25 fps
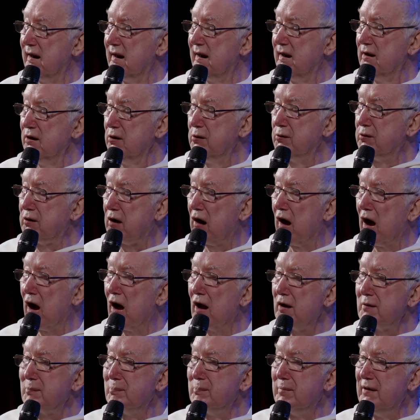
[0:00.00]
You can't
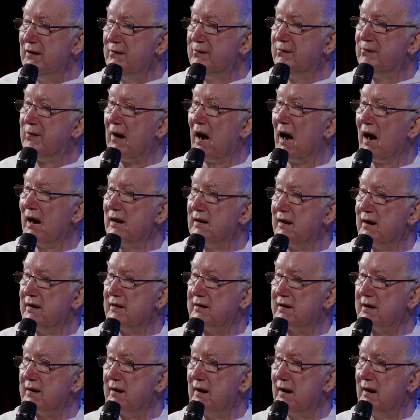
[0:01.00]
be violent
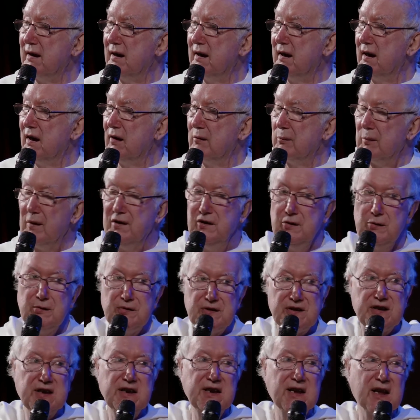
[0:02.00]
when you
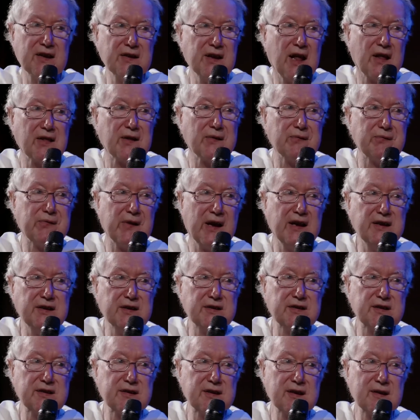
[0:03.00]
see another
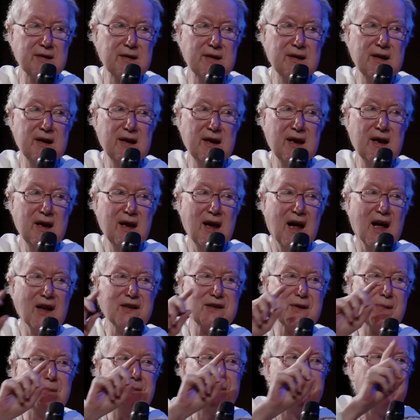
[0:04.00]
face. And to
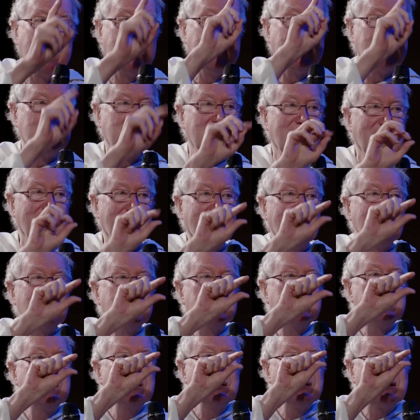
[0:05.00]
finish,
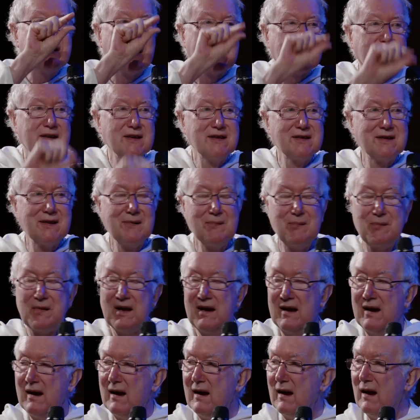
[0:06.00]
2 seconds.
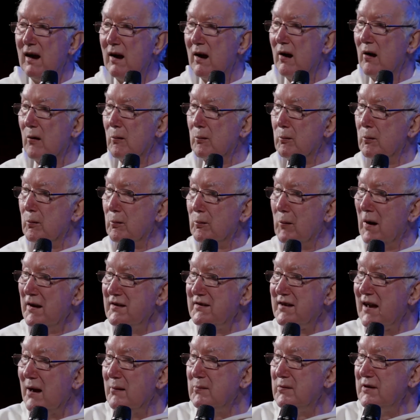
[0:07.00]
Once
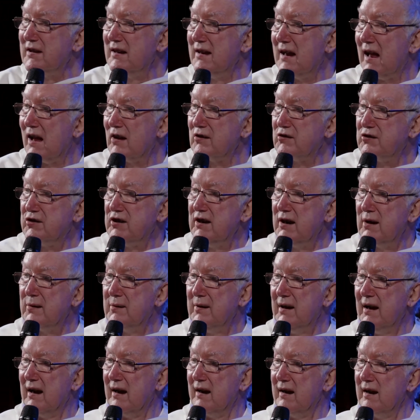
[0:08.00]
I was in
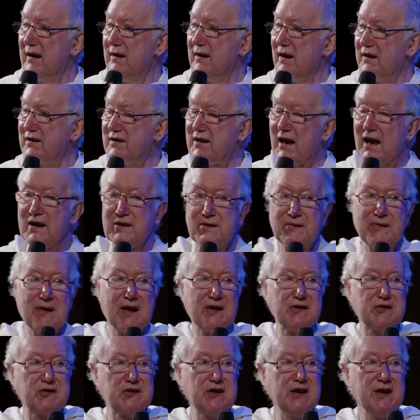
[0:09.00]
Algeria, in the south of
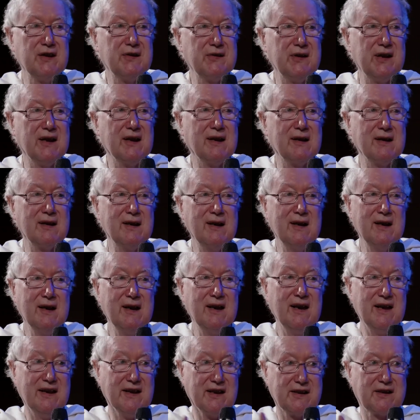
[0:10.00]
Algeria,
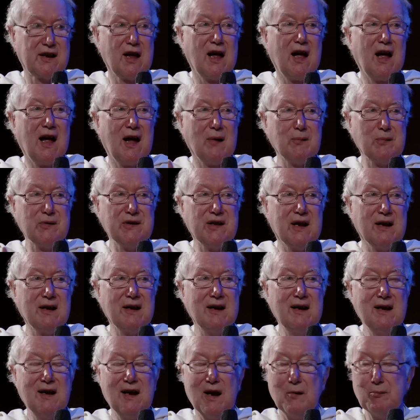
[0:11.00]
in a car with a
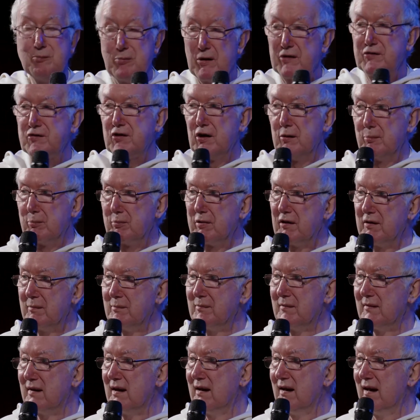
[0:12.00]
bishop.
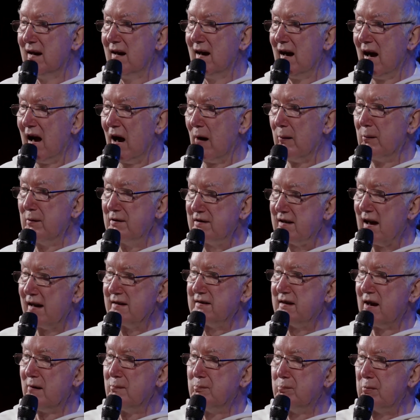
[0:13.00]
I always like to
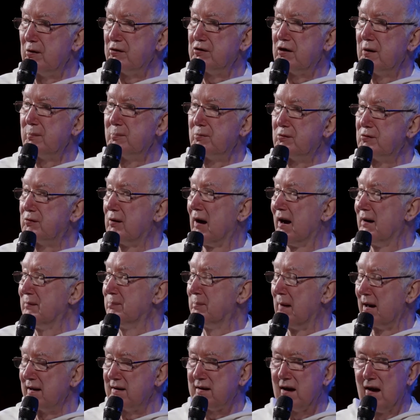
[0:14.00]
have bishops drive my
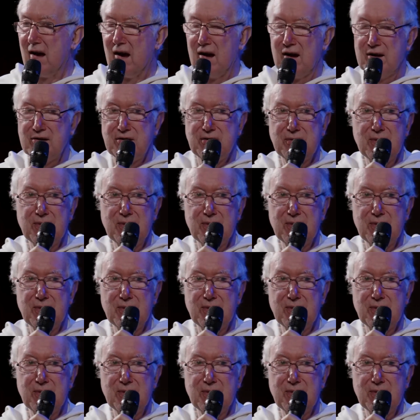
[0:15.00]
cars,